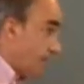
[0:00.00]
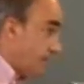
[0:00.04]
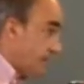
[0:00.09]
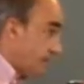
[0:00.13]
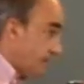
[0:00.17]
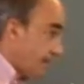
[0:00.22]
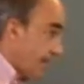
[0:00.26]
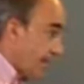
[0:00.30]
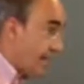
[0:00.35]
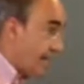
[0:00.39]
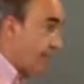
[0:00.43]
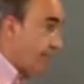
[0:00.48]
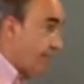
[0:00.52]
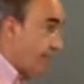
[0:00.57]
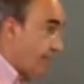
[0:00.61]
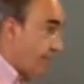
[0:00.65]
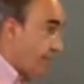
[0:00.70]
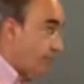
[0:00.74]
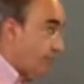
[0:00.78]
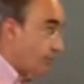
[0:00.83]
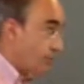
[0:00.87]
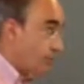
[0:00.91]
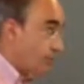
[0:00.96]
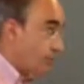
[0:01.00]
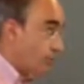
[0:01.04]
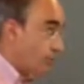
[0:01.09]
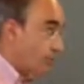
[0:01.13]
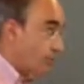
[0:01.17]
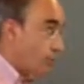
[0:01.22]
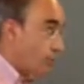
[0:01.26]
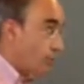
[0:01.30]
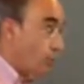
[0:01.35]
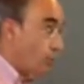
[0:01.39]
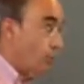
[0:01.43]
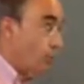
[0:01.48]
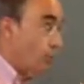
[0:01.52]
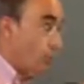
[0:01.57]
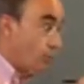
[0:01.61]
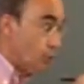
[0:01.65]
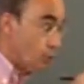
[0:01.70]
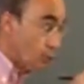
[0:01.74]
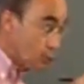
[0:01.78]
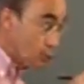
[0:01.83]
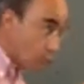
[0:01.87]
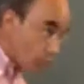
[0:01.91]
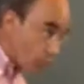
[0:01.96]
to take care of those who
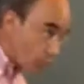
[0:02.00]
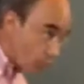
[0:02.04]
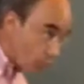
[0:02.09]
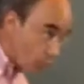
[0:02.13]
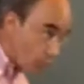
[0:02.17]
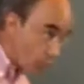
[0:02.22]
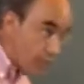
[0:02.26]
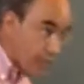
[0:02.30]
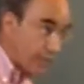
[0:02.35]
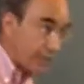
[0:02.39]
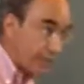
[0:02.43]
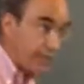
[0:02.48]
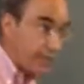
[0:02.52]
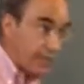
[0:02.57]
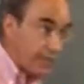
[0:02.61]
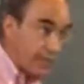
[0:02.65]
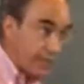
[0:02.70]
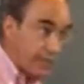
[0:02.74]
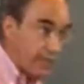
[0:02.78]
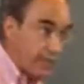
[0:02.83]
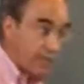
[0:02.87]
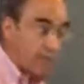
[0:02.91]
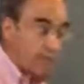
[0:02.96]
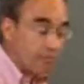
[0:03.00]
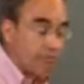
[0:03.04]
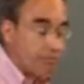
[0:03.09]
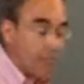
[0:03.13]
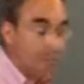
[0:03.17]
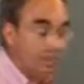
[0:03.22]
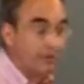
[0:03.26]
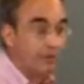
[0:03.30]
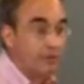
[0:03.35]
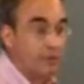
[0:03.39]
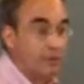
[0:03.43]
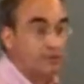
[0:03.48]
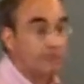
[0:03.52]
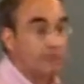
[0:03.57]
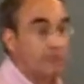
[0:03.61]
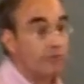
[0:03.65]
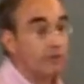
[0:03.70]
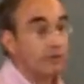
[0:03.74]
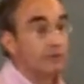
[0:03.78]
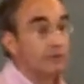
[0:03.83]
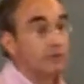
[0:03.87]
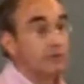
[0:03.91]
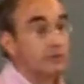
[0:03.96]
truly can't provide for
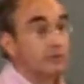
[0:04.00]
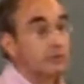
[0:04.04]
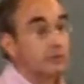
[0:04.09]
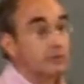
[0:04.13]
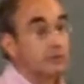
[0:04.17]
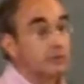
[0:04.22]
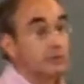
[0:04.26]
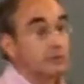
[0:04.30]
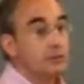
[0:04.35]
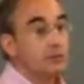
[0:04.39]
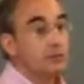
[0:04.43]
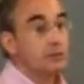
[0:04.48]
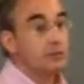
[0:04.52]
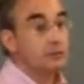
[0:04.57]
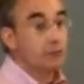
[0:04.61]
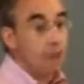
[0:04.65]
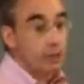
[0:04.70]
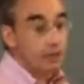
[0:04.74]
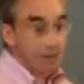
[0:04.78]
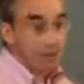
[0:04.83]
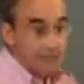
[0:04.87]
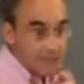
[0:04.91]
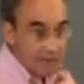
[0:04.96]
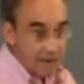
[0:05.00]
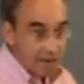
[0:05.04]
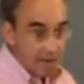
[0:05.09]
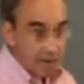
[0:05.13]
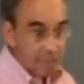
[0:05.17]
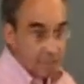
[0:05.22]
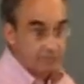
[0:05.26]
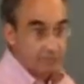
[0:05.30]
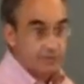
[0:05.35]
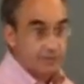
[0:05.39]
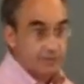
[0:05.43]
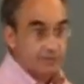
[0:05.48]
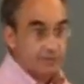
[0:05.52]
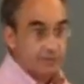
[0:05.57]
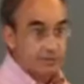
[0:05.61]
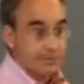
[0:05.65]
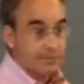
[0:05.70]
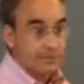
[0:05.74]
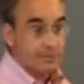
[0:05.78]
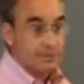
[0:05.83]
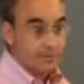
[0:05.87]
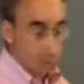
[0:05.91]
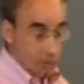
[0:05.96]
themselves. This is going to be tough.
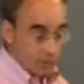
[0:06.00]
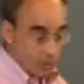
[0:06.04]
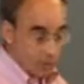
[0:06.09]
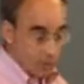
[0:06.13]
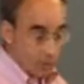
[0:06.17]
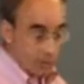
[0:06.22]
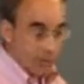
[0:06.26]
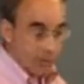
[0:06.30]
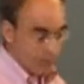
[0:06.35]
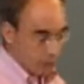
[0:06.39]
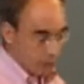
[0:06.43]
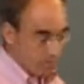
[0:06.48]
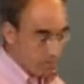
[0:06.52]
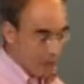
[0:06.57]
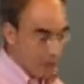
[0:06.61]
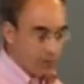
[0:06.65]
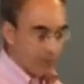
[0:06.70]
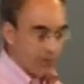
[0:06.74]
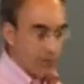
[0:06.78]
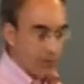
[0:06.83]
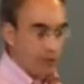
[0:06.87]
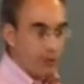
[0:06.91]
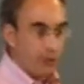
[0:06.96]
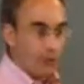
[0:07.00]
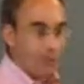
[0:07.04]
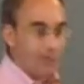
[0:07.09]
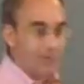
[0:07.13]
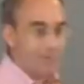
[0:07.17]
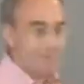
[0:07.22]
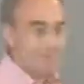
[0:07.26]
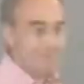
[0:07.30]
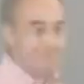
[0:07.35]
Can we do it? You bet we can do it.